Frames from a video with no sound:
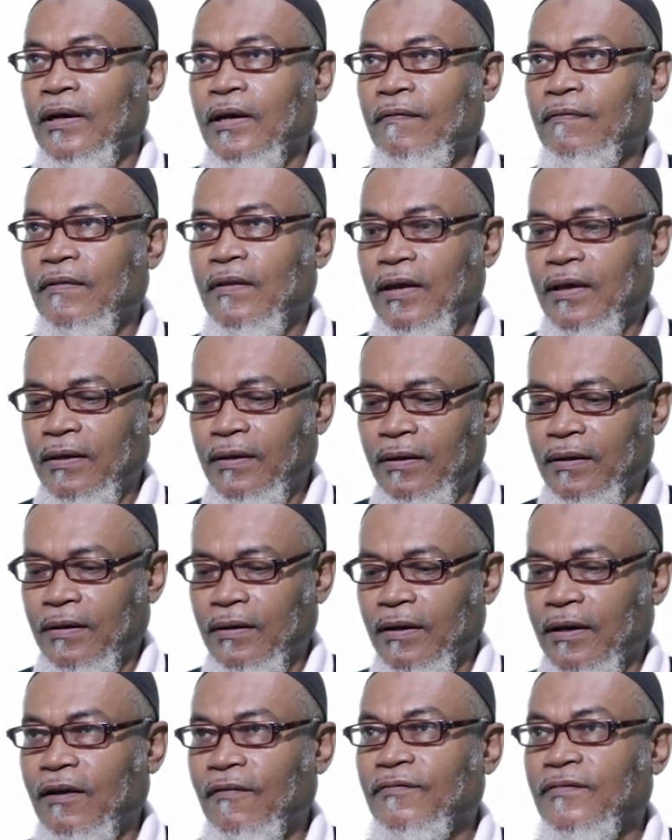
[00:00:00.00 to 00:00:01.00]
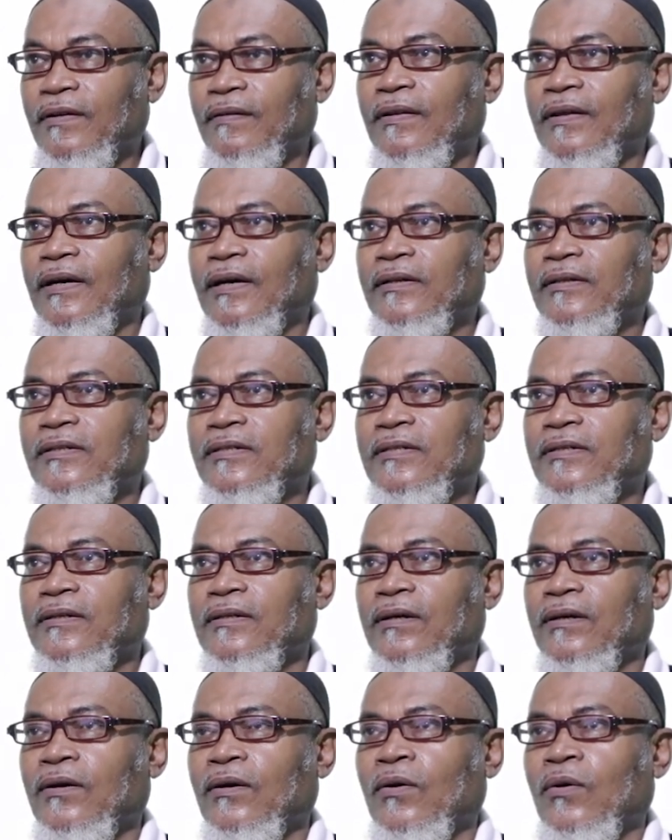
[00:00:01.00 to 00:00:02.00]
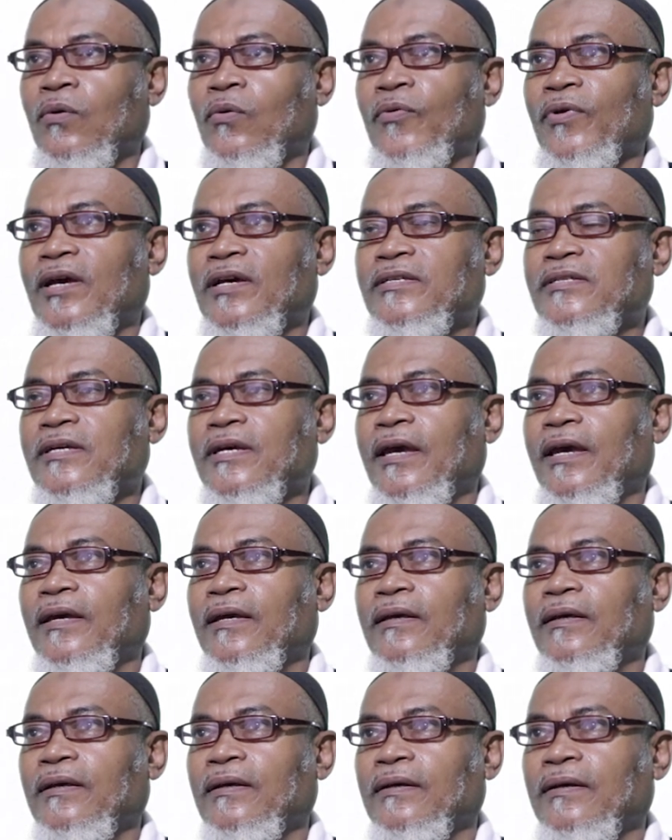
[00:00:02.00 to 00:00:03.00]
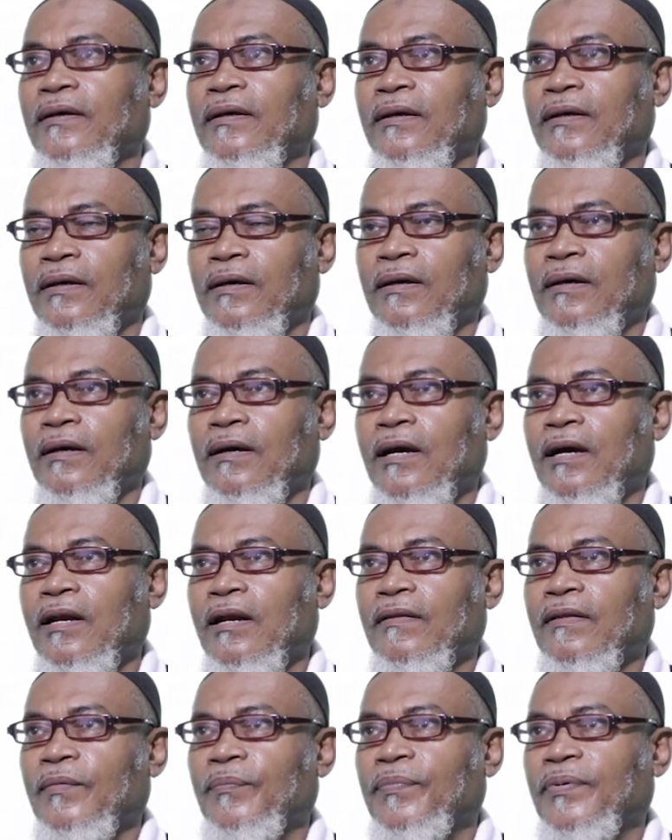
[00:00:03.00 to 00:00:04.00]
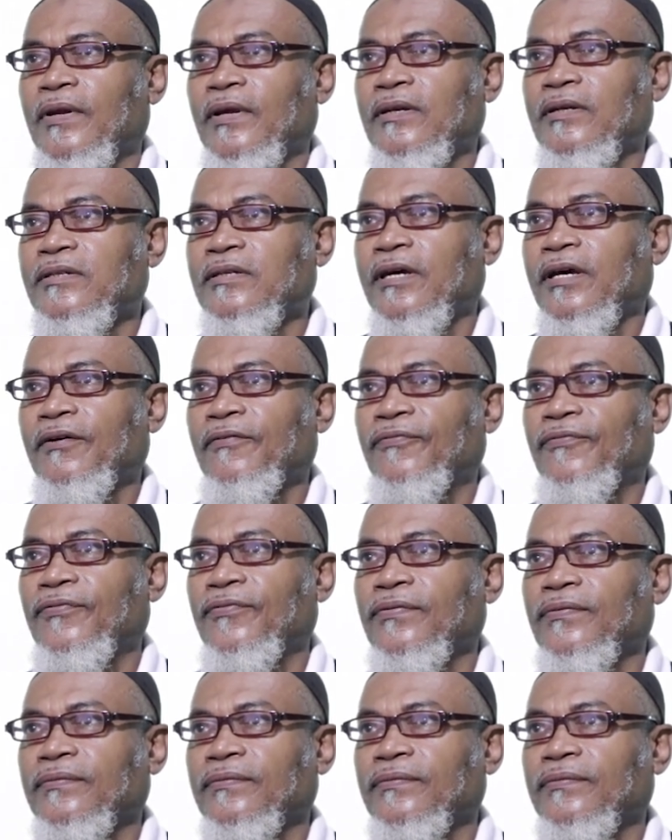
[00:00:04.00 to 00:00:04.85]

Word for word: and then after that we are saying another printf,